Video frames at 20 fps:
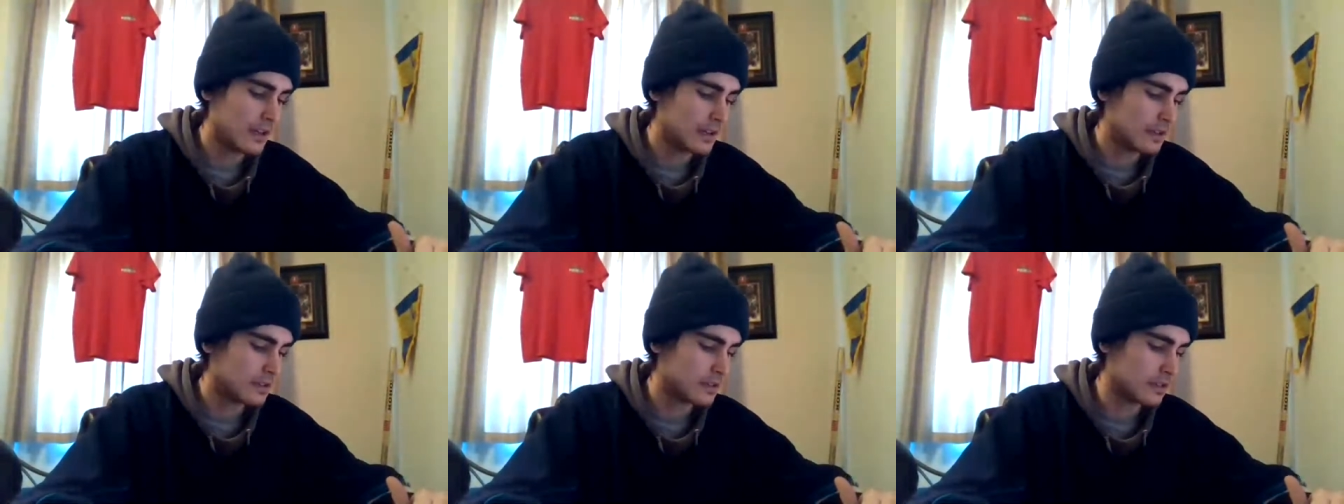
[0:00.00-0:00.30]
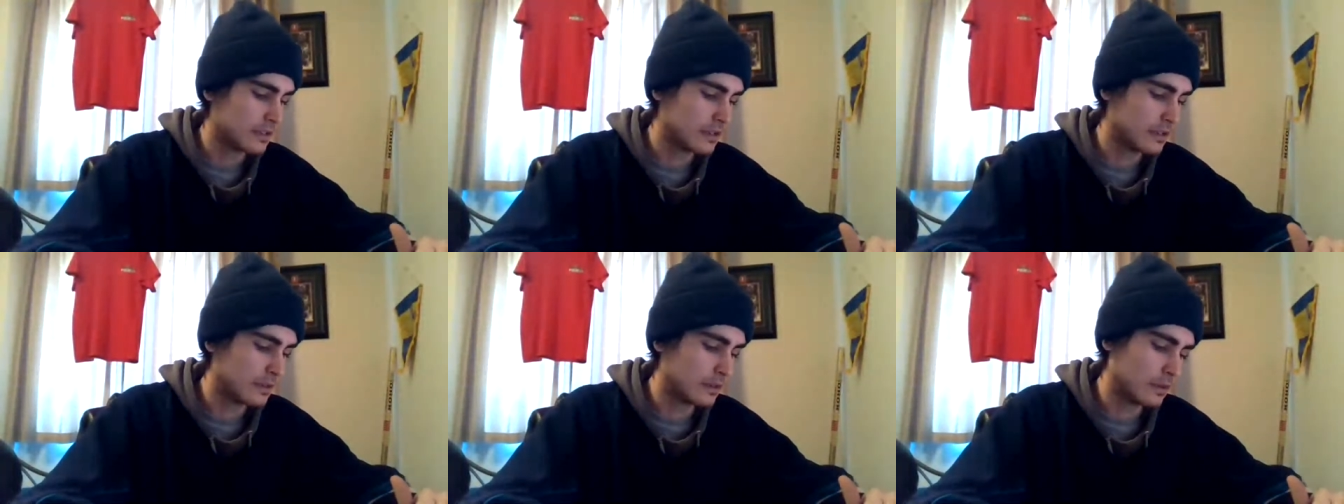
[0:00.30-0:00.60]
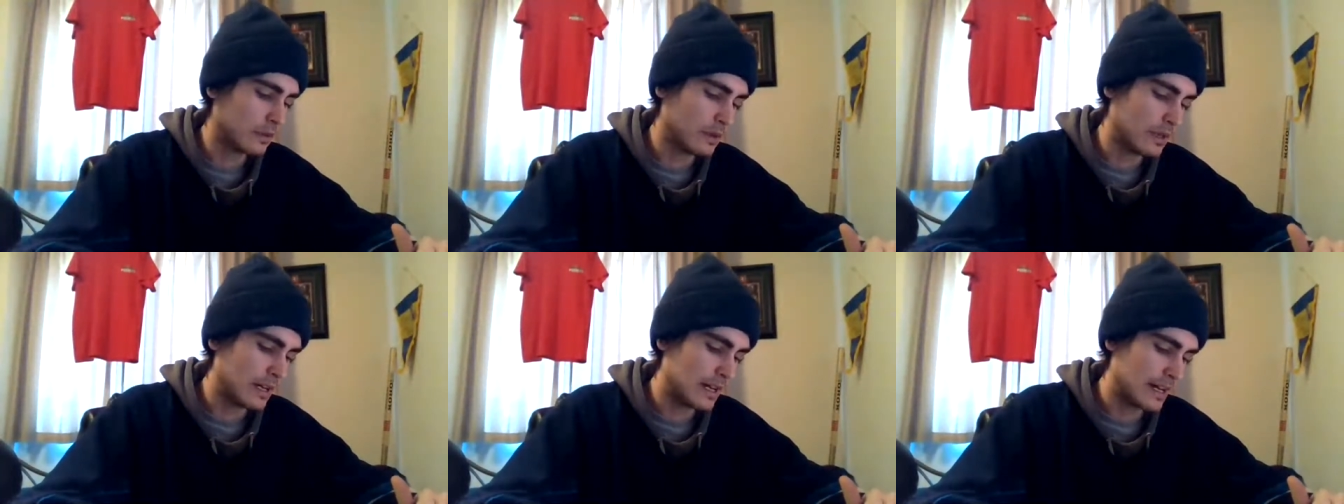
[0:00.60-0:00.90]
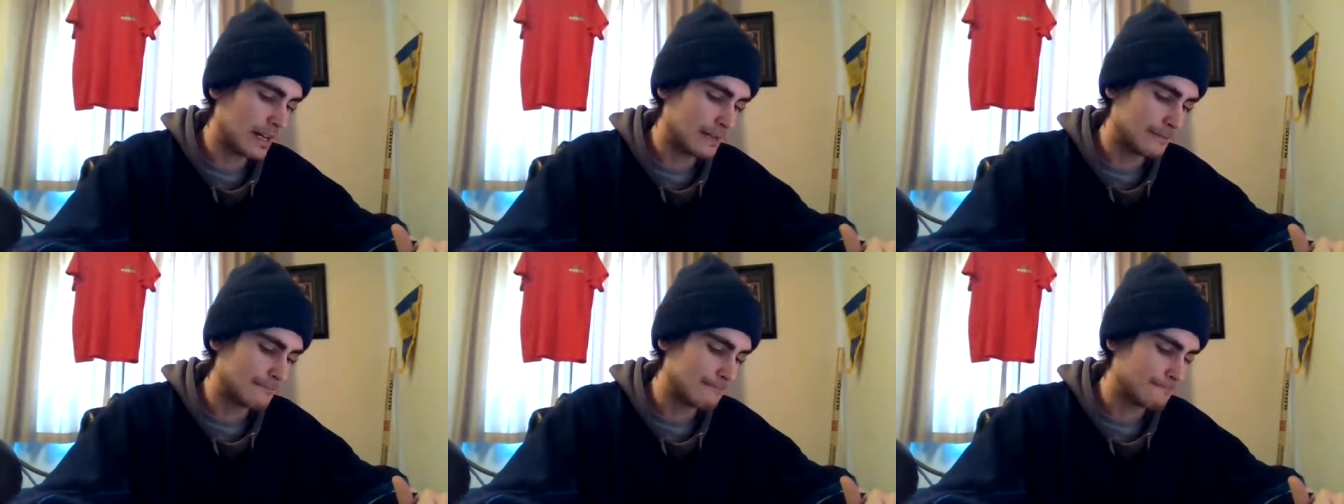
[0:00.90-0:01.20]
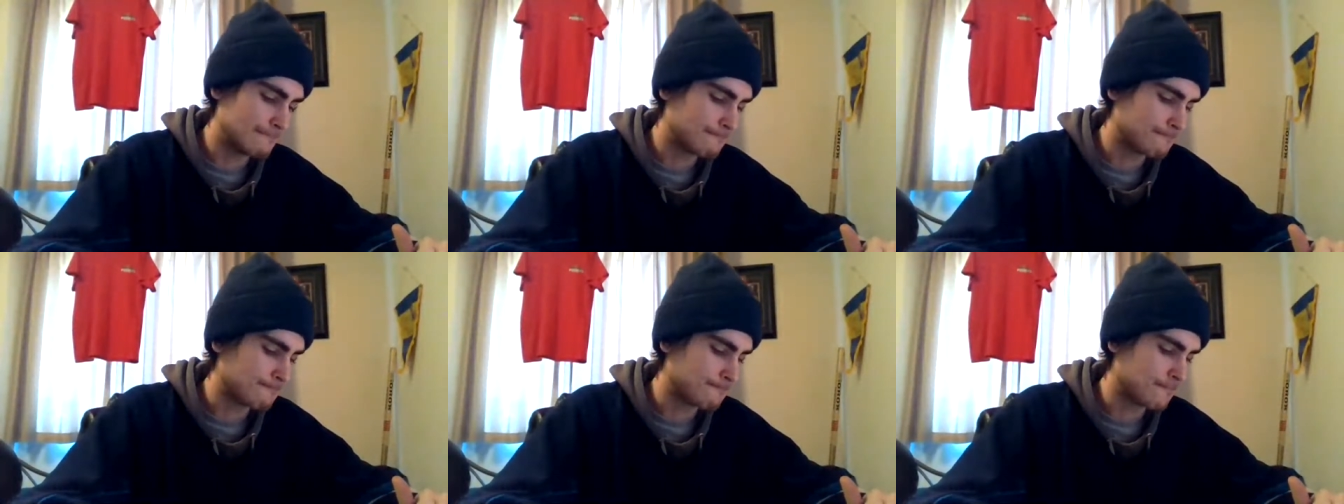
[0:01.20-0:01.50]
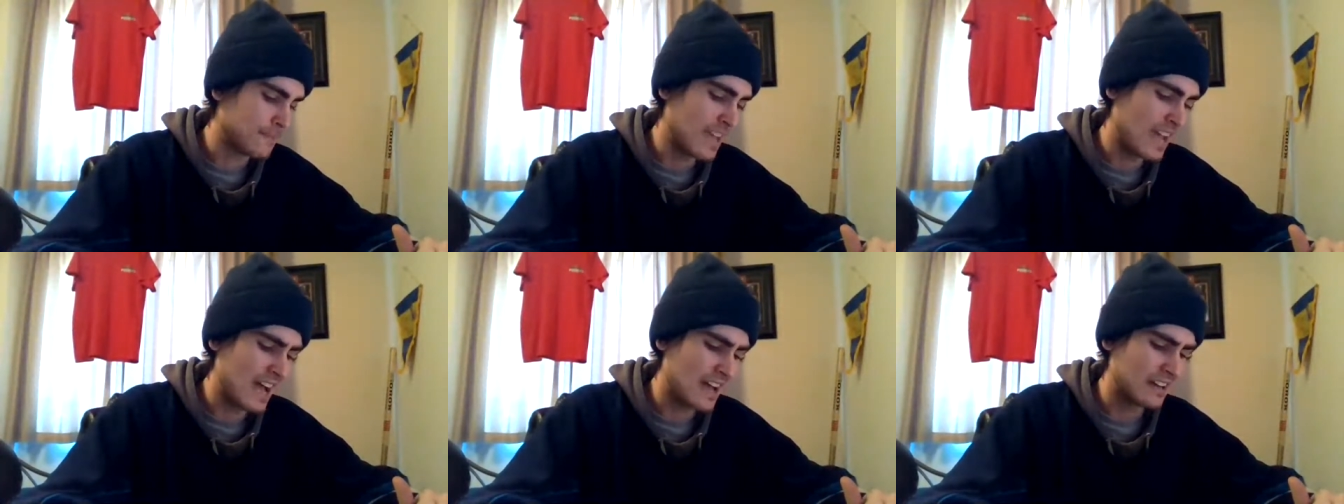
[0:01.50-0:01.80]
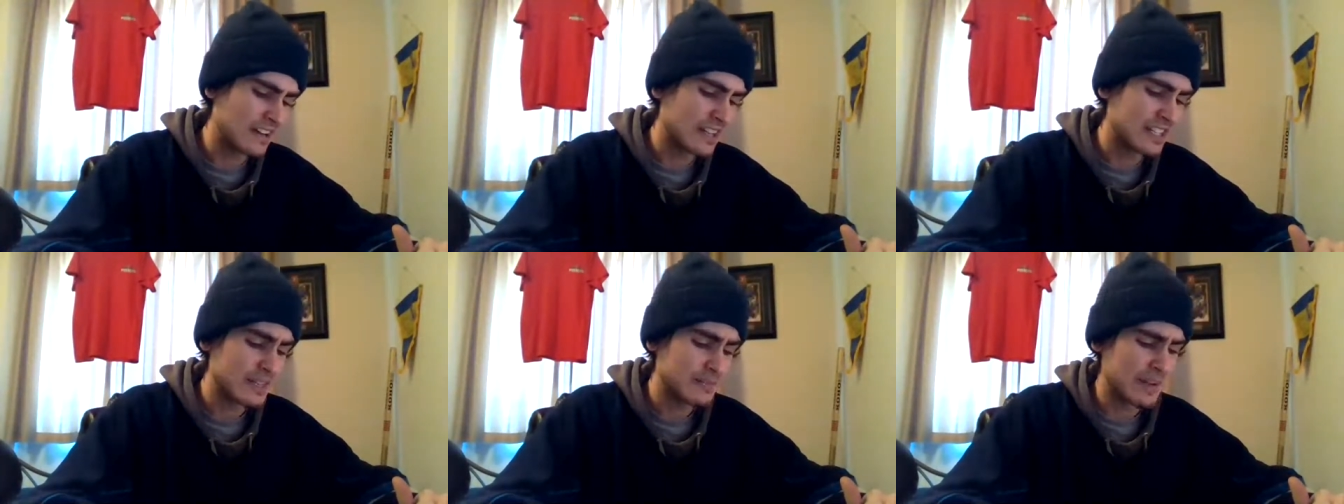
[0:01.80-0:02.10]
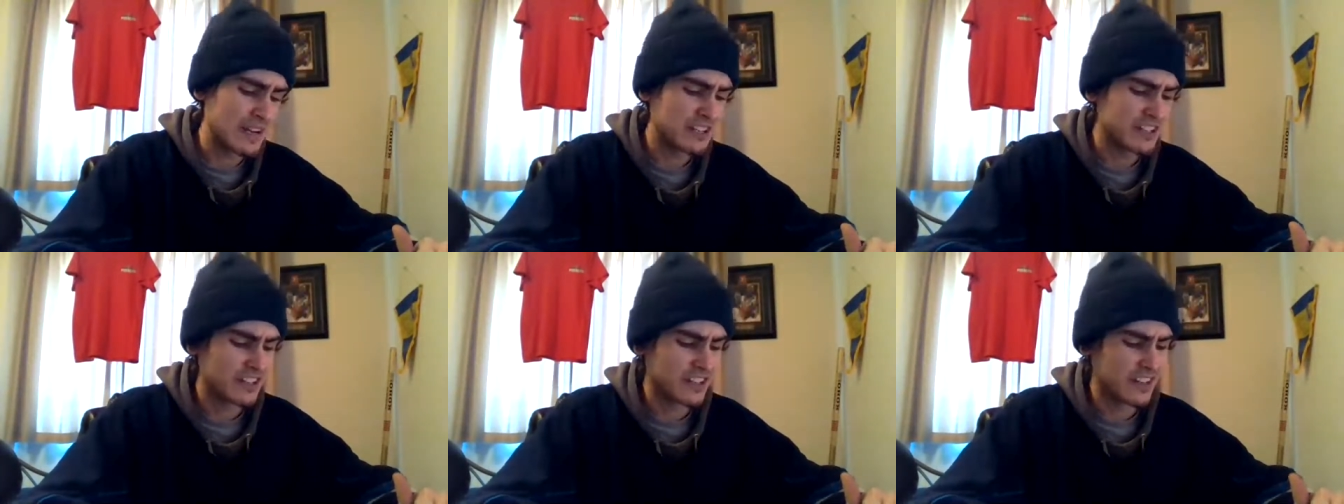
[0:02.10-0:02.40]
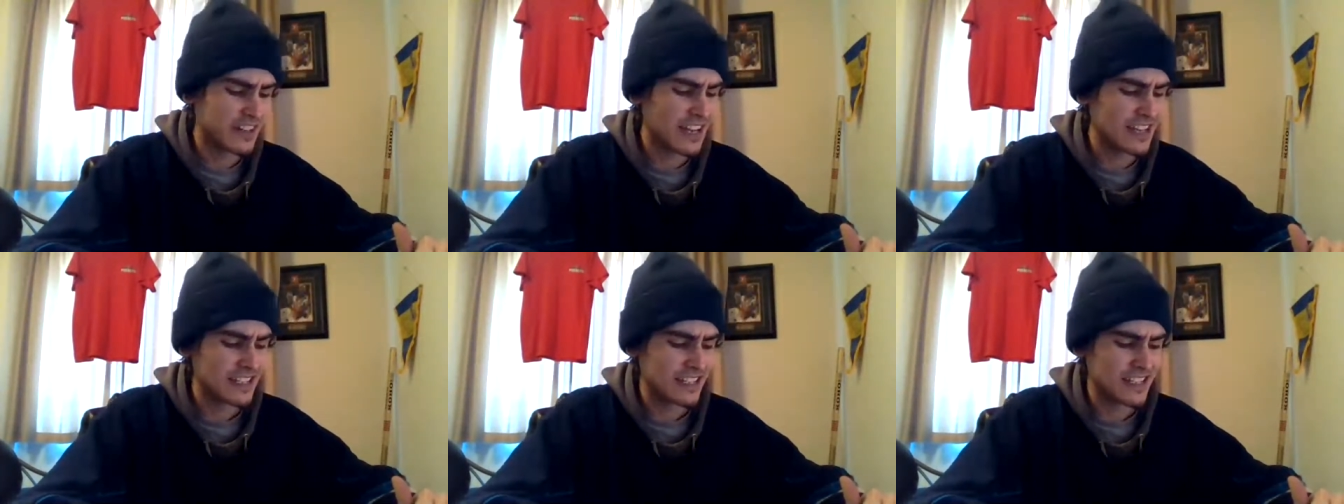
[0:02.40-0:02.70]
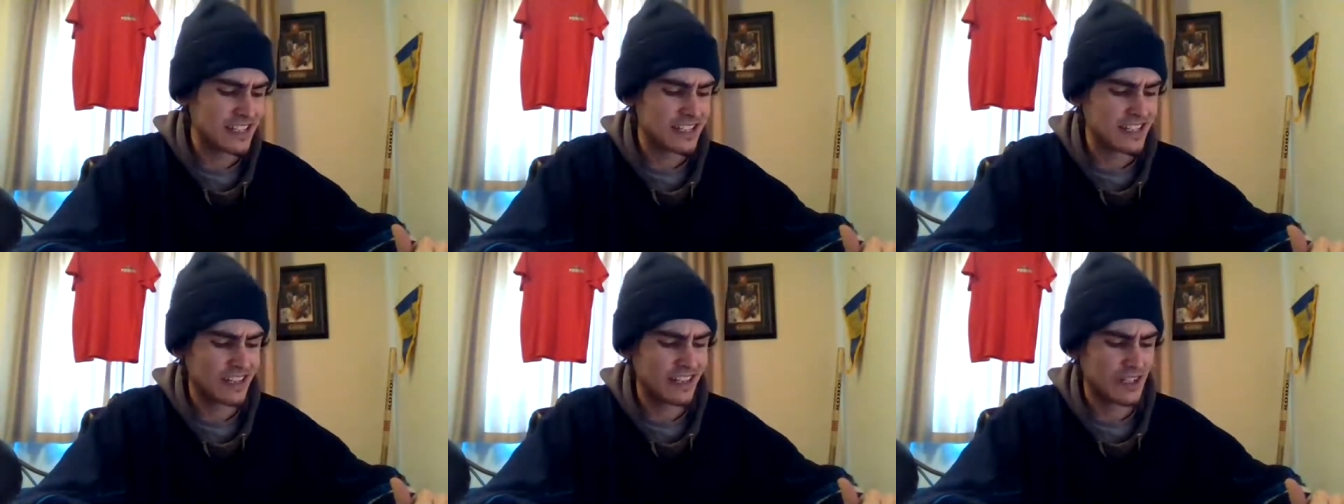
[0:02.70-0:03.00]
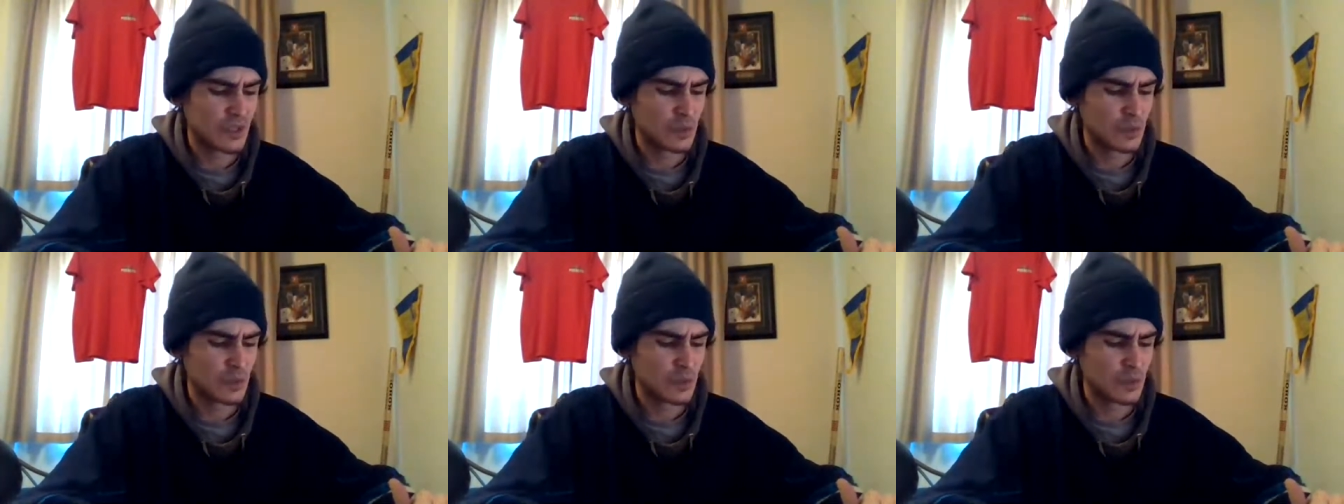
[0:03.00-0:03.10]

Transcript: So, yeah, not to mention here, guys, listen to this.